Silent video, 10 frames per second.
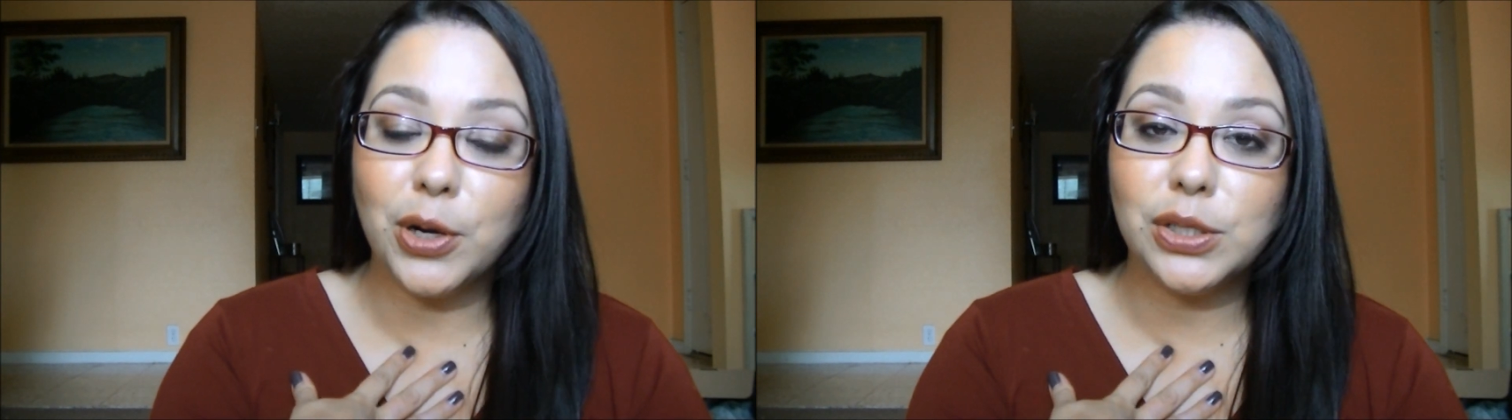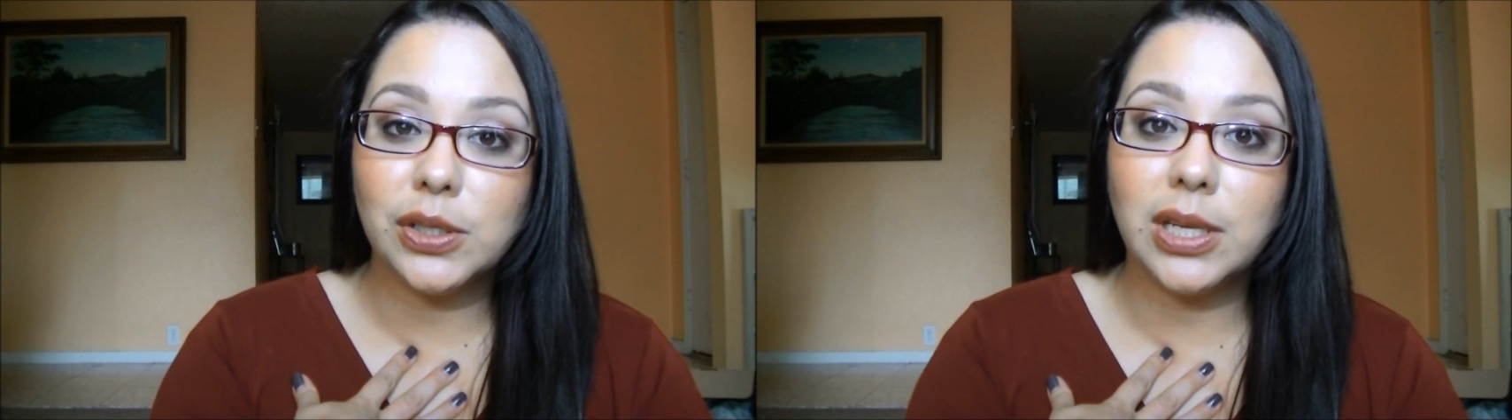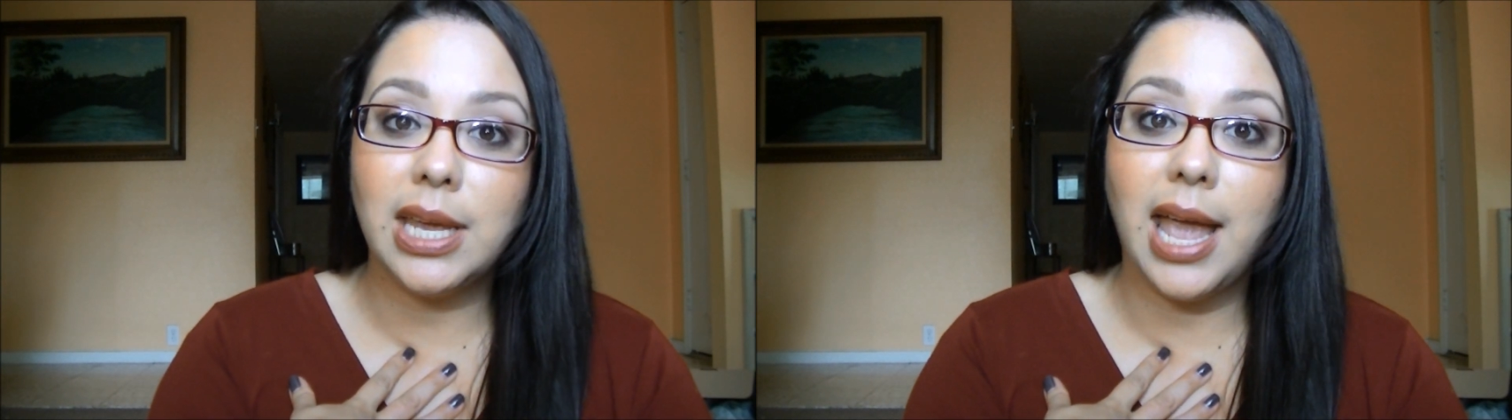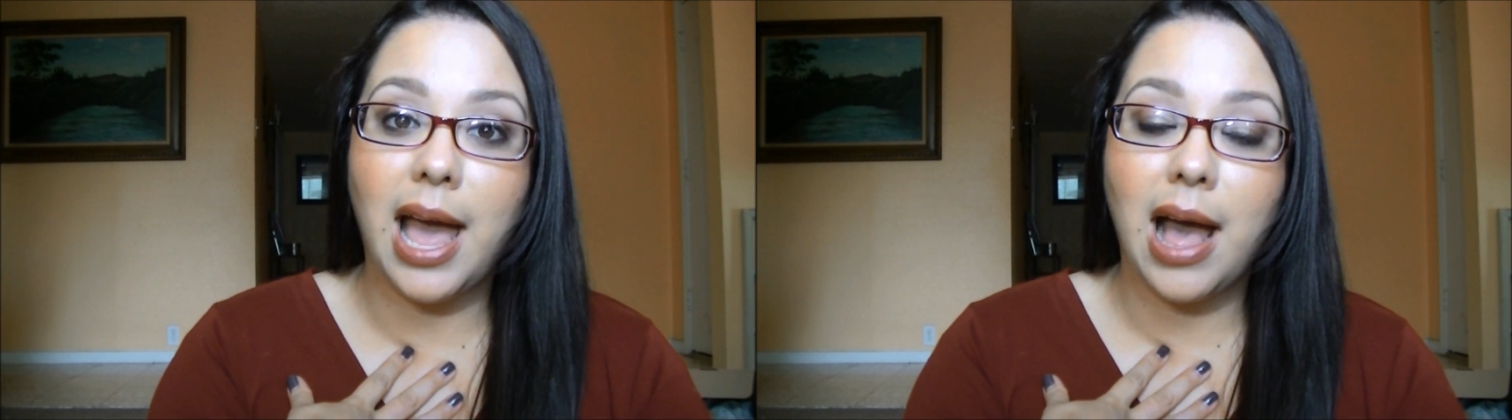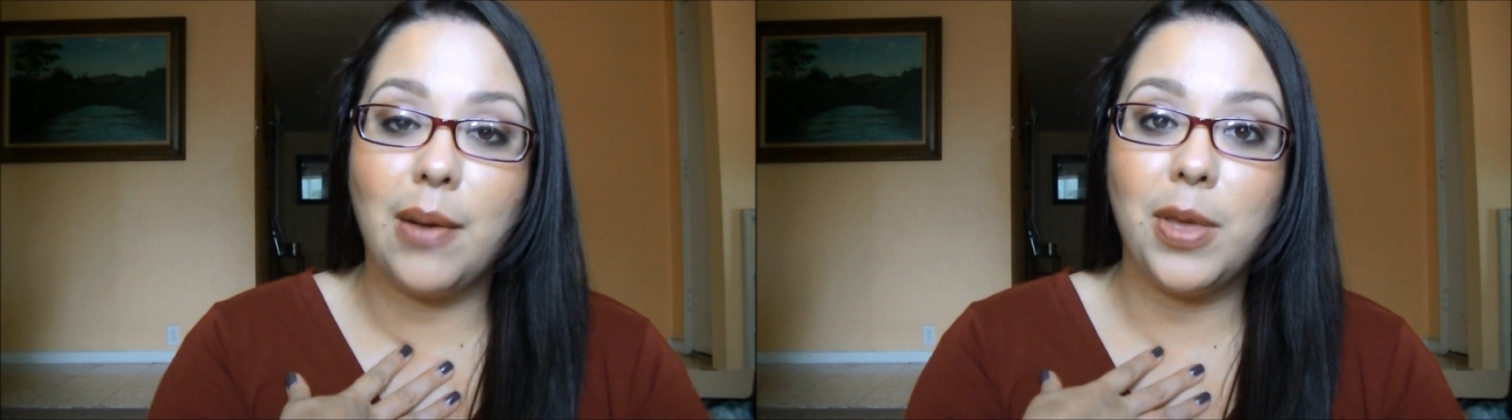personally
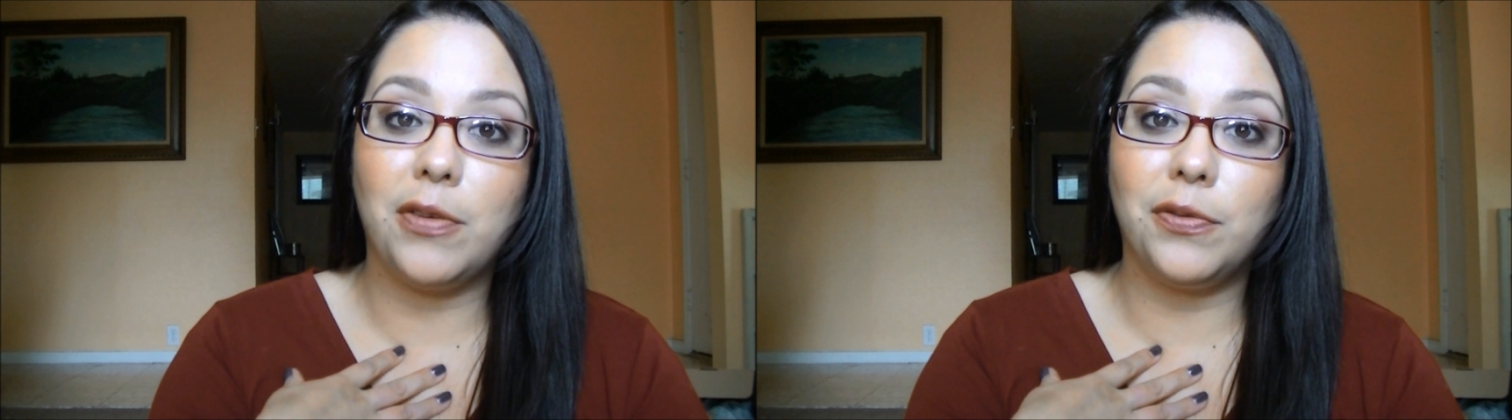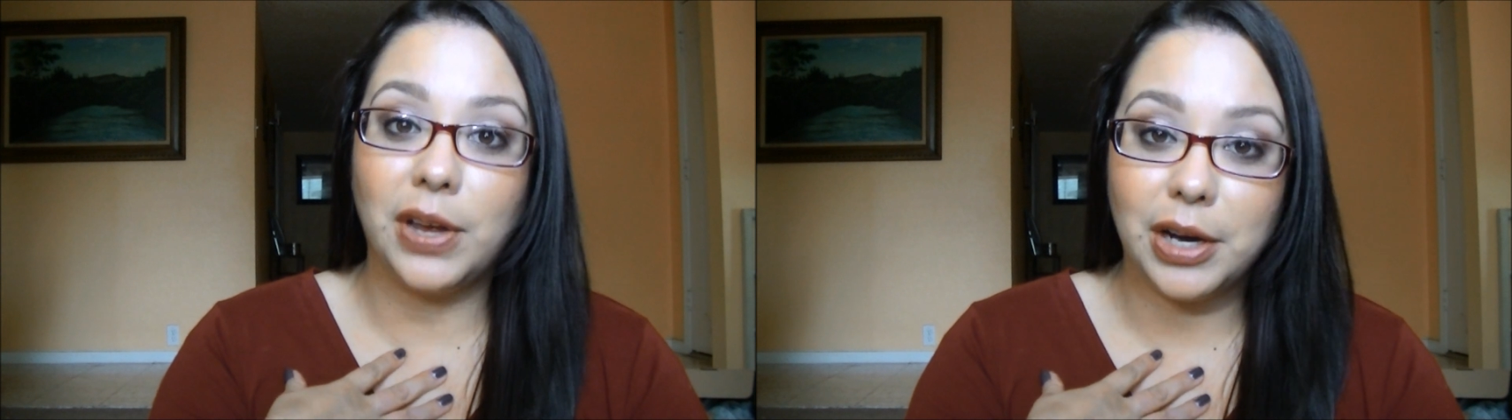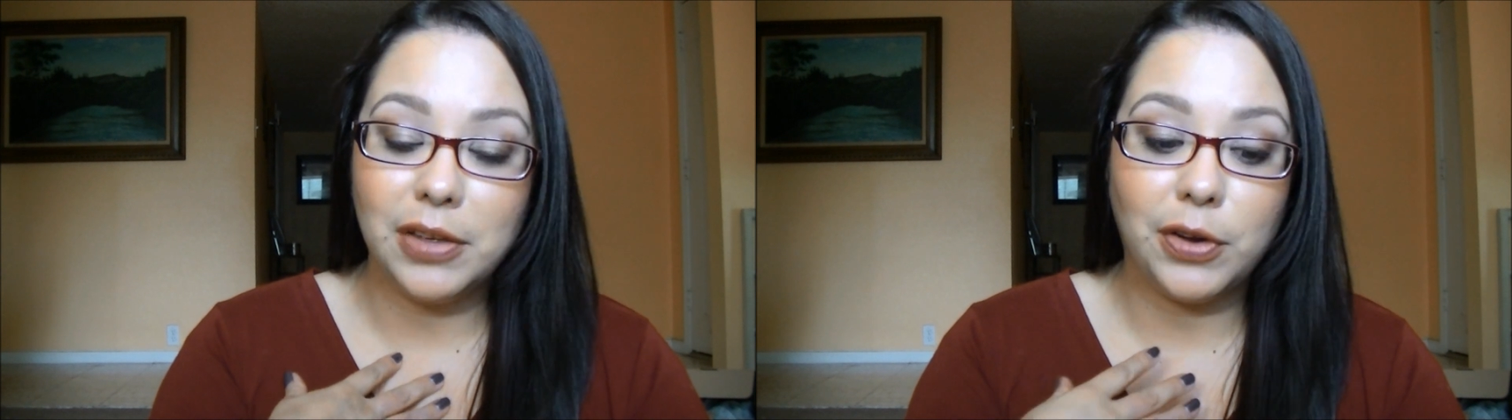am very,